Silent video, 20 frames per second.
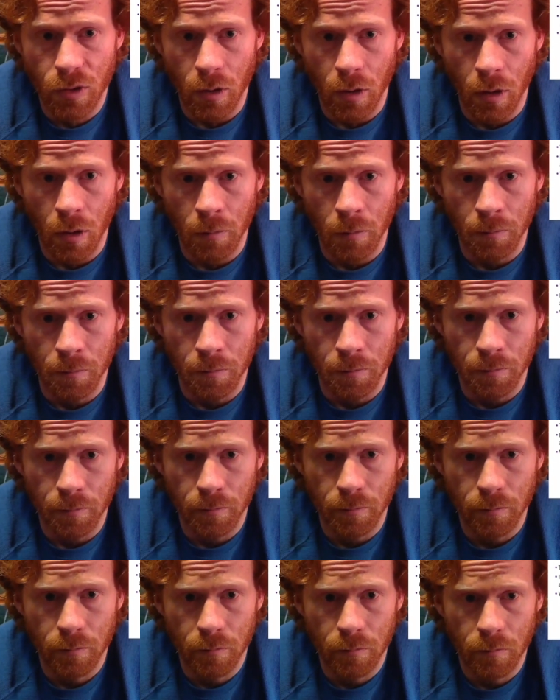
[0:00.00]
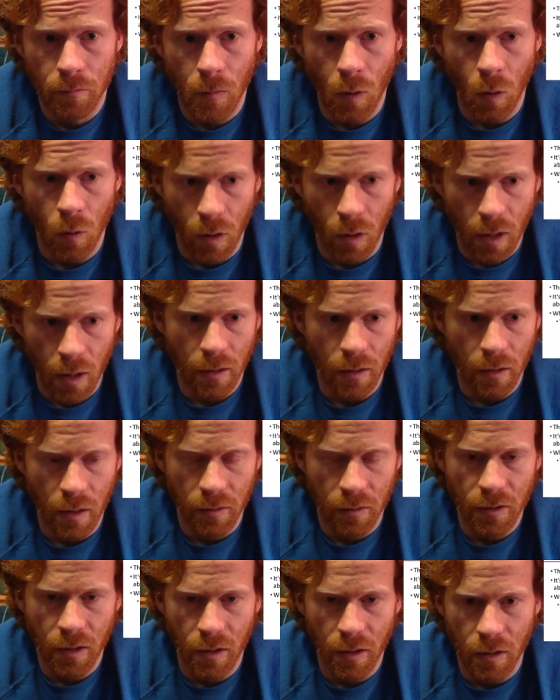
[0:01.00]
I'll
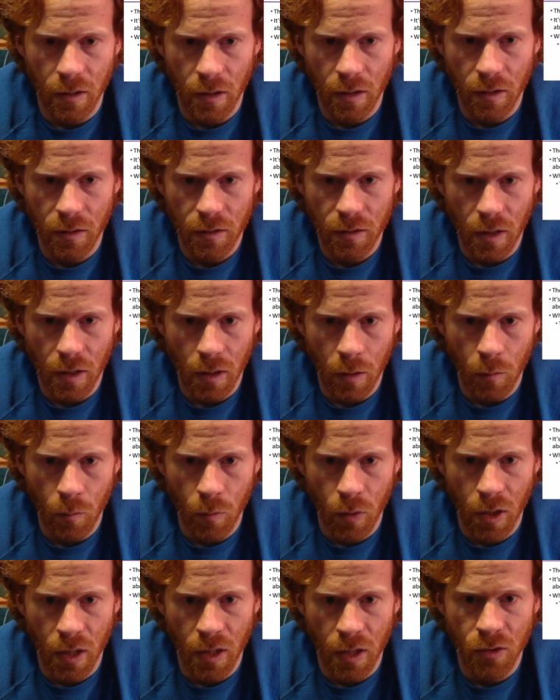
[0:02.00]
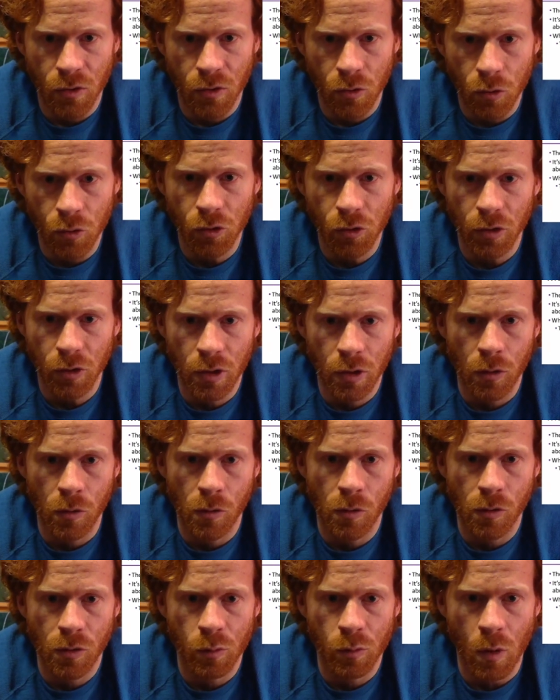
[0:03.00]
tell you in a second, but it's usually
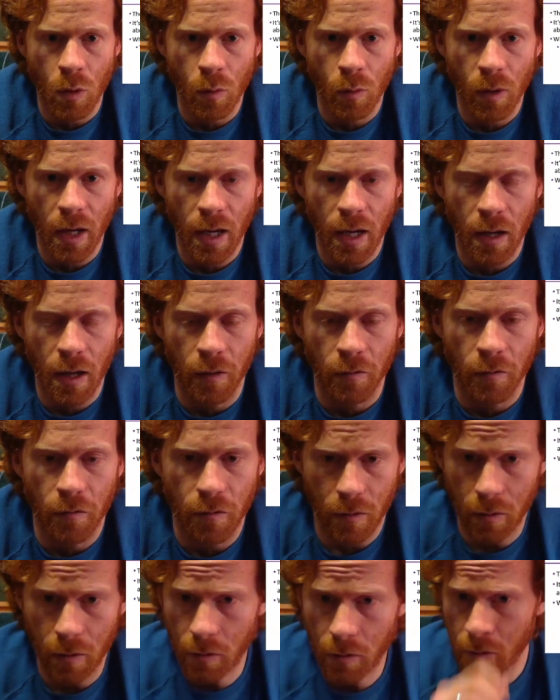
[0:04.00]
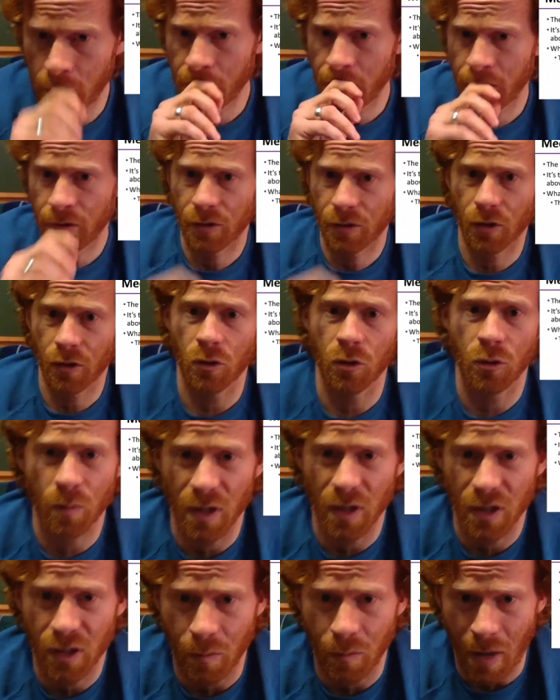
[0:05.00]
used when we have,
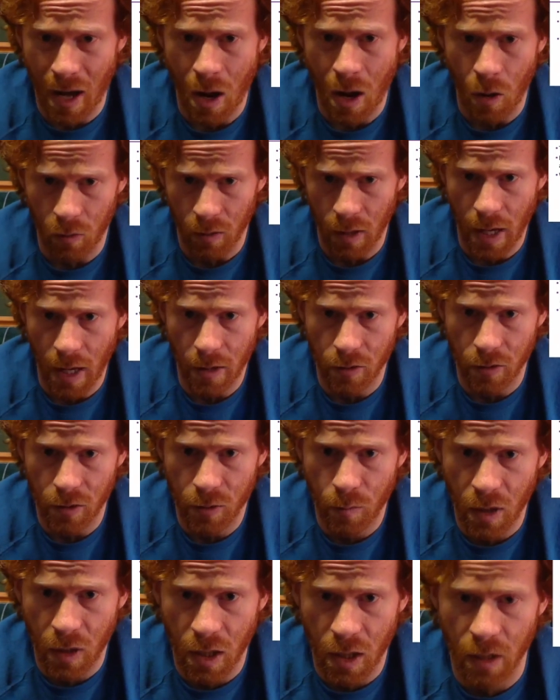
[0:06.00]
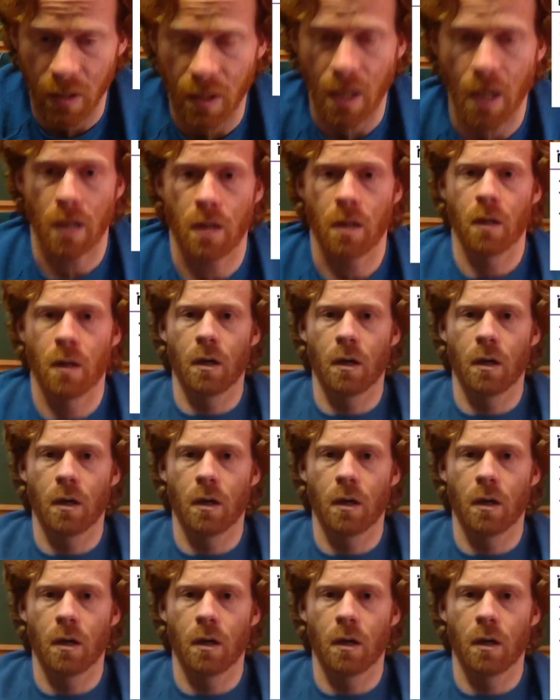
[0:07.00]
some outliers, meaning that